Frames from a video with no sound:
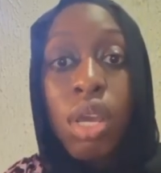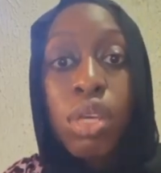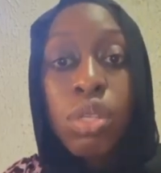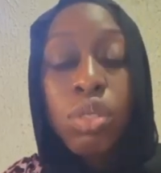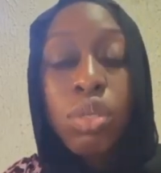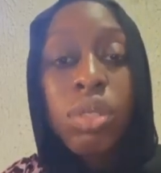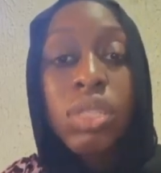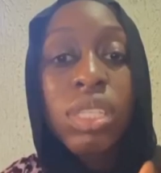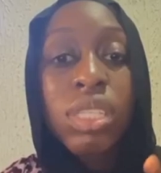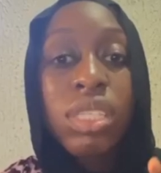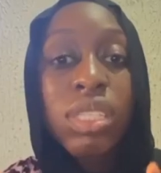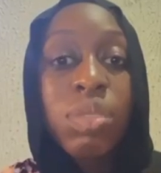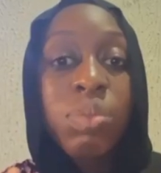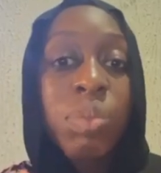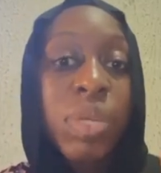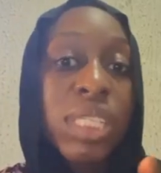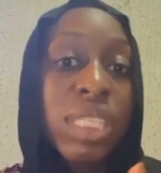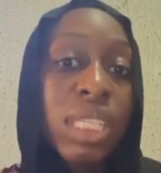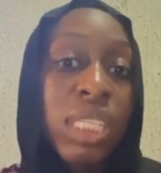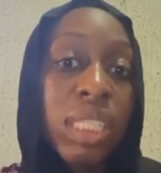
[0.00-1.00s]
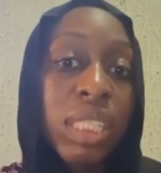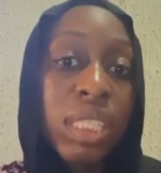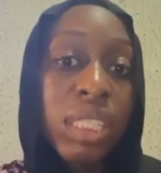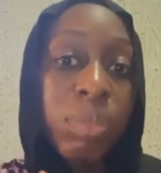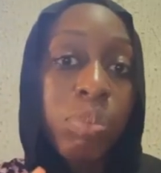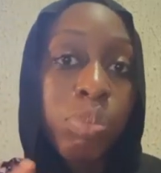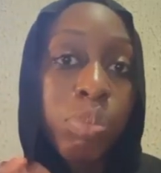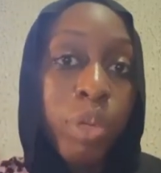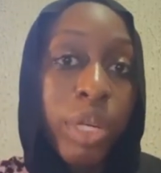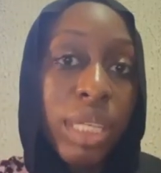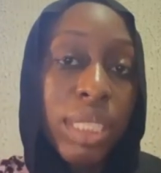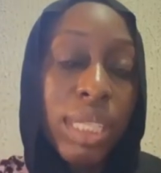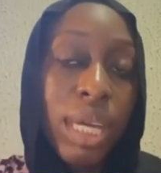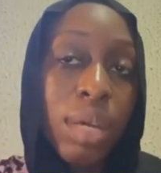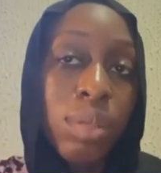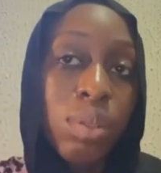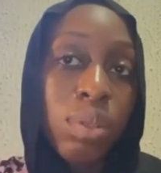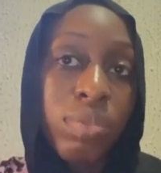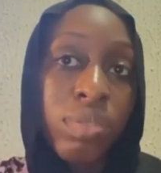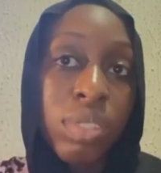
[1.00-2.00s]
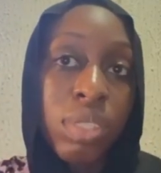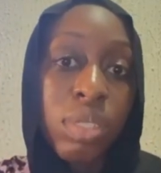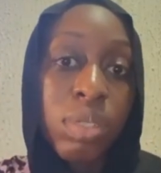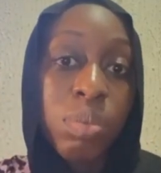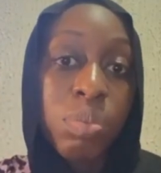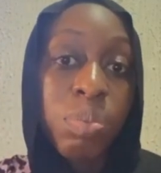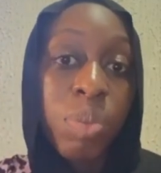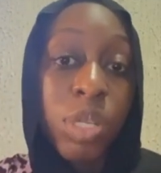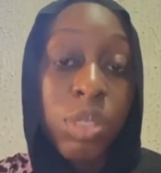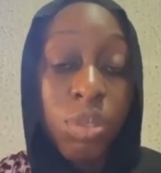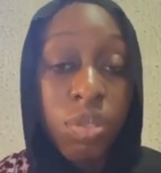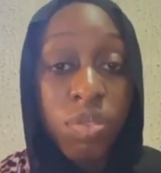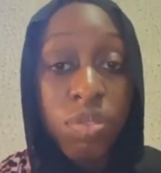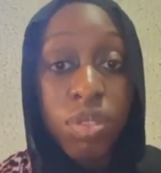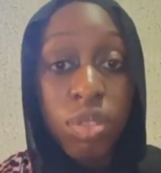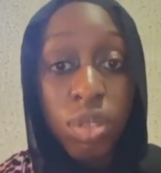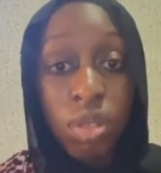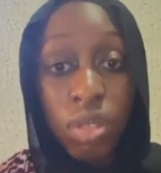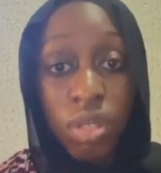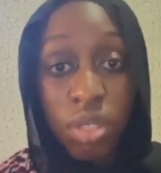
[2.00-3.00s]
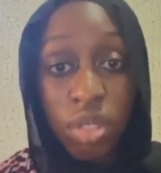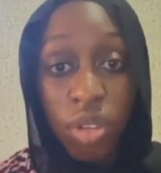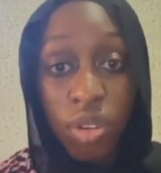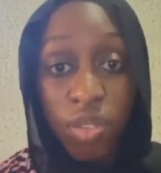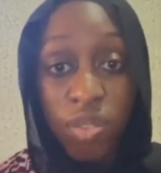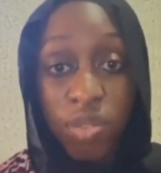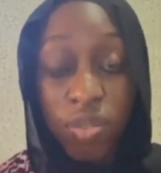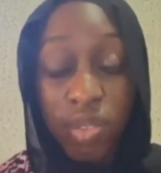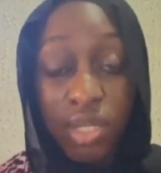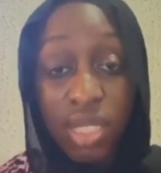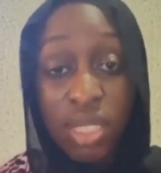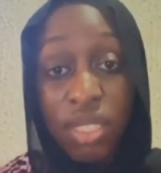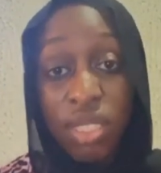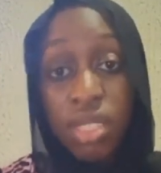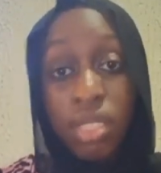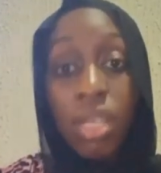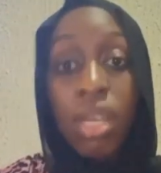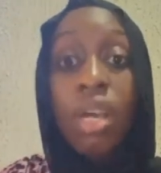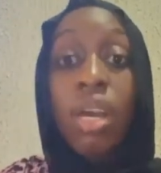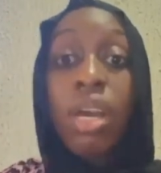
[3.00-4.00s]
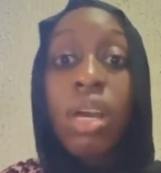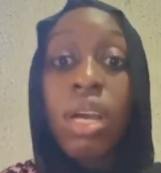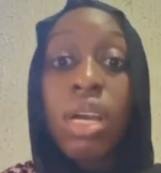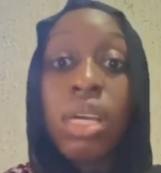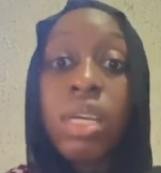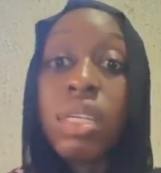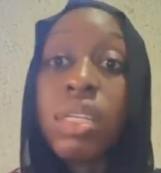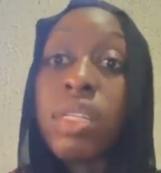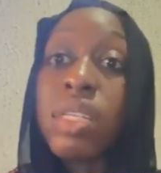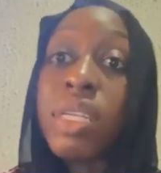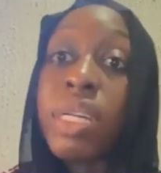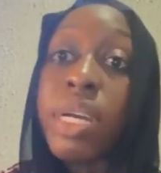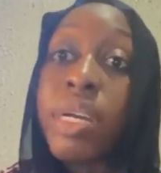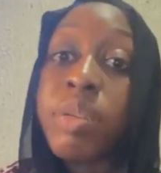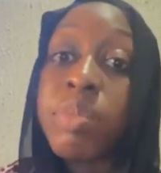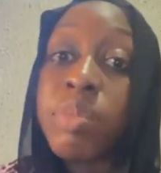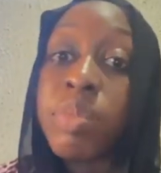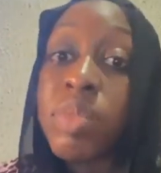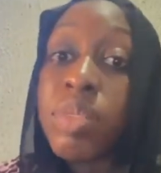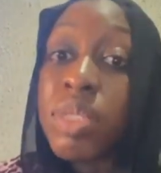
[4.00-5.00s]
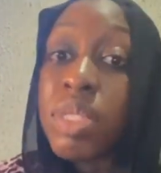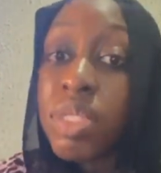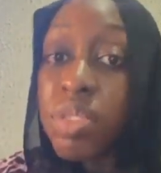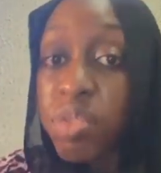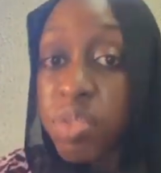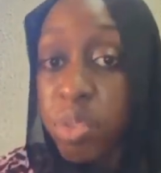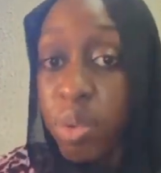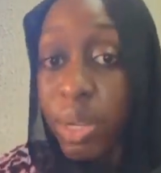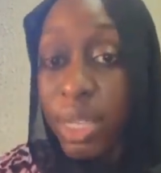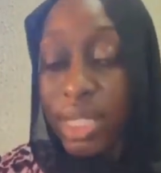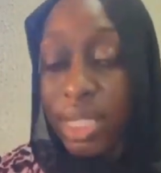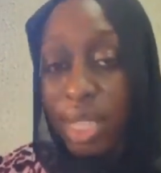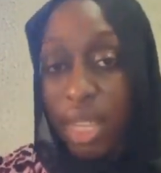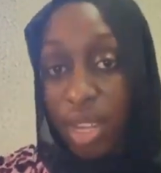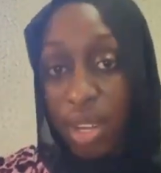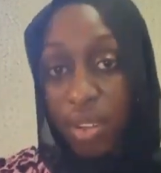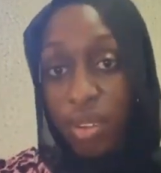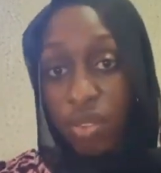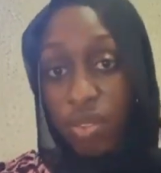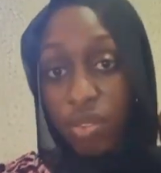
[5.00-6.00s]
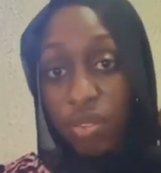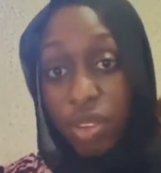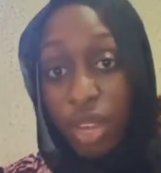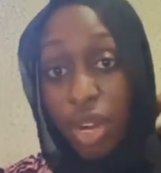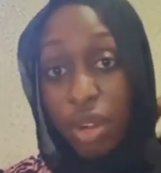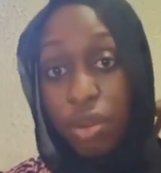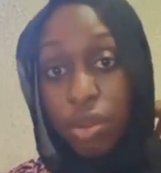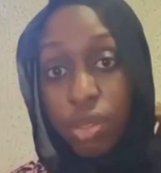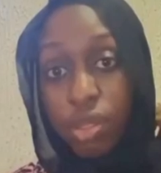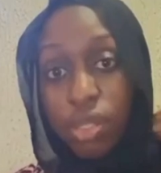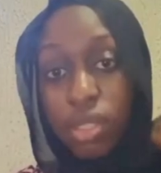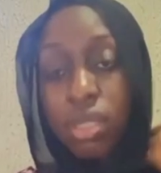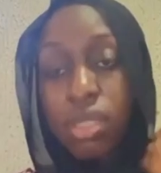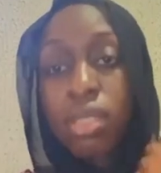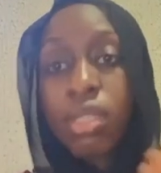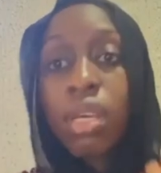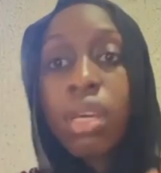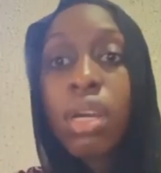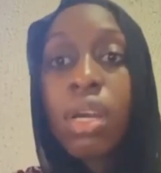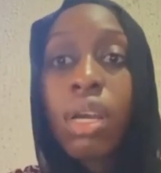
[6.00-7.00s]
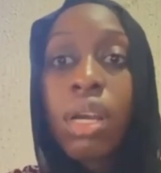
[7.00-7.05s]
So this is basically the breakdown of the pathophysiology of this influenza virus.